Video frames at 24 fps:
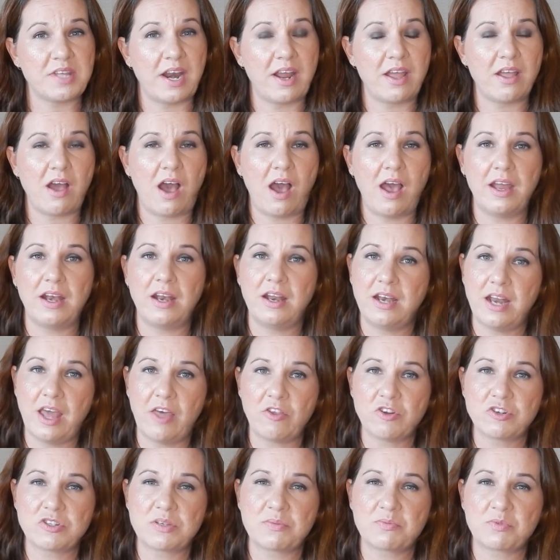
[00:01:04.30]
that I got in
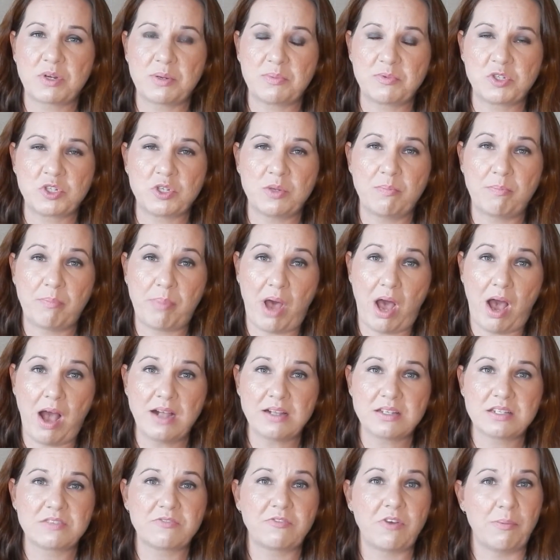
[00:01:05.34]
another subscription
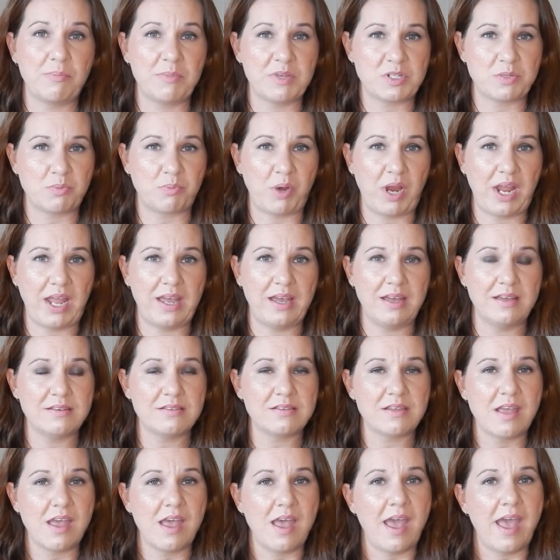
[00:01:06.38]
box from this
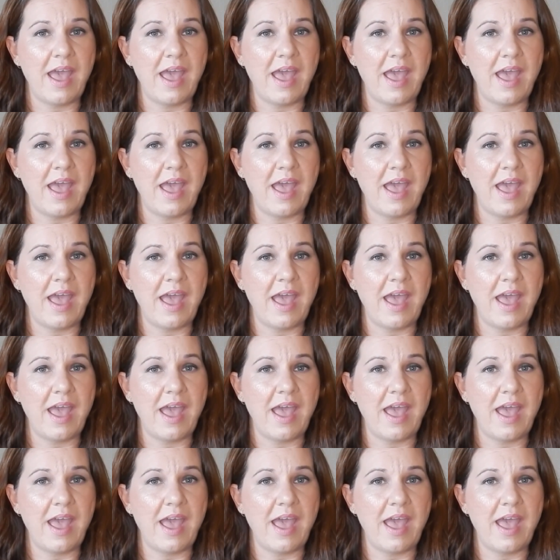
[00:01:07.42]
brand,